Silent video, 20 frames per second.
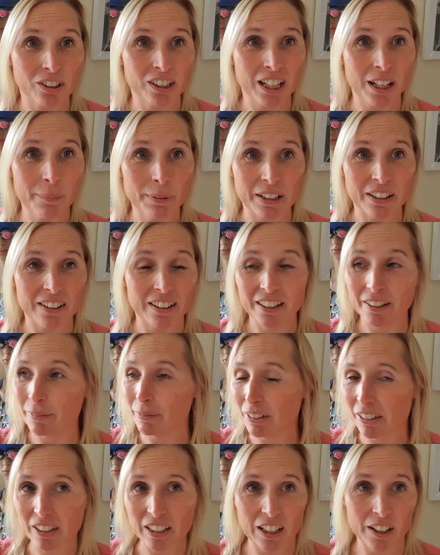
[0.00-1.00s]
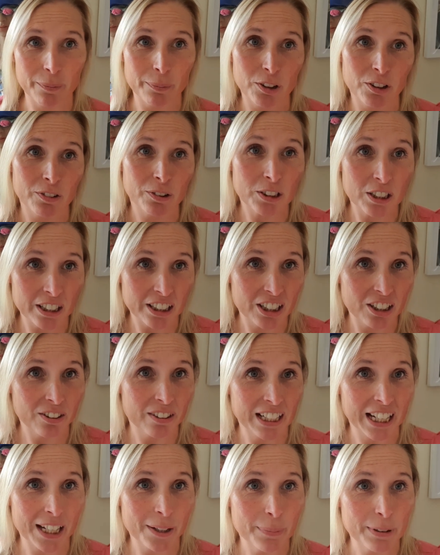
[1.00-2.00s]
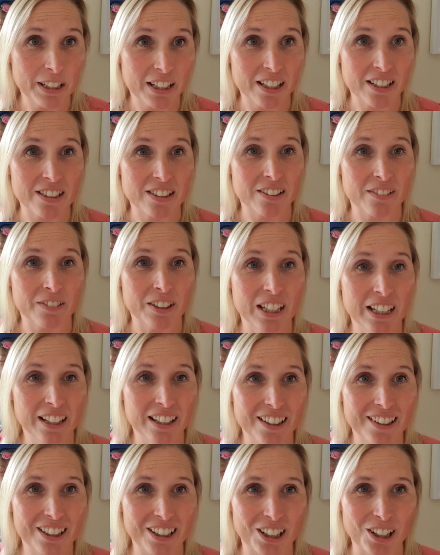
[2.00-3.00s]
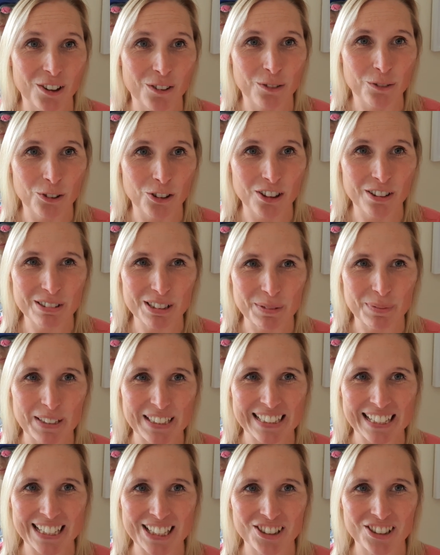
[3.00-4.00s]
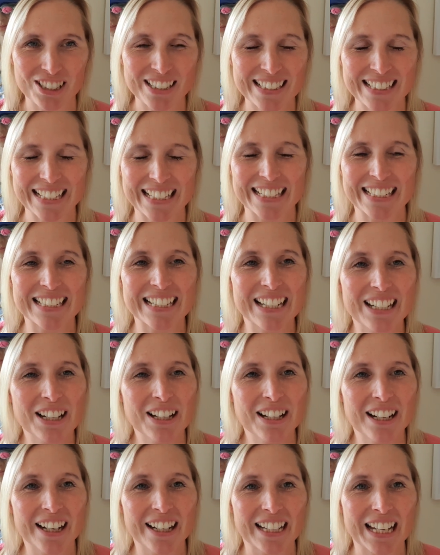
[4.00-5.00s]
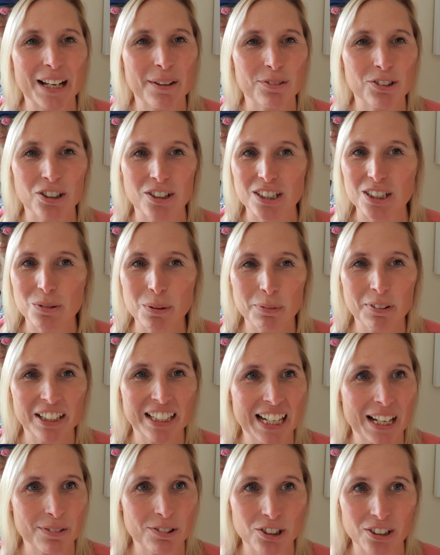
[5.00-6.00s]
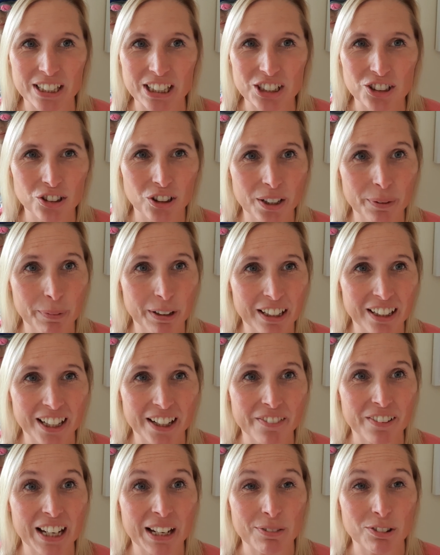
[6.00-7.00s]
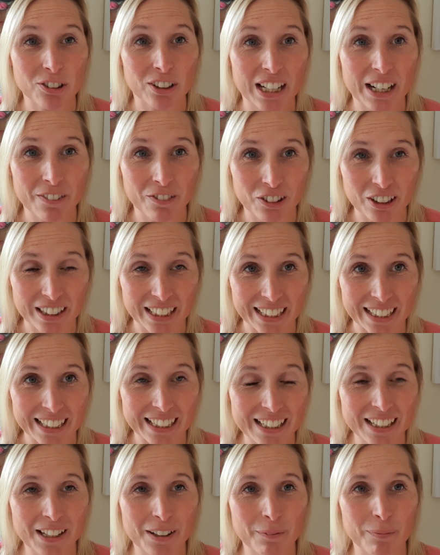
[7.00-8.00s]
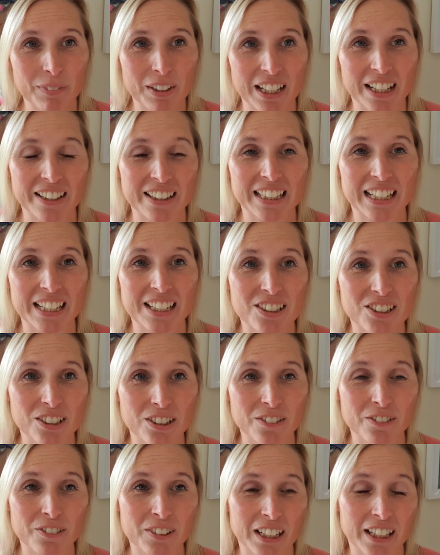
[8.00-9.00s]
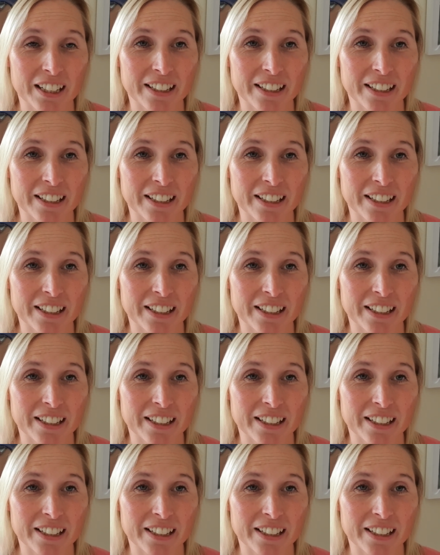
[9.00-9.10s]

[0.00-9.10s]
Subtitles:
on coming. I moved to the UK because of the Gulf War. It was a bit dangerous. And I kept on swimming, kept on enjoying my life, kept on everything. At the age of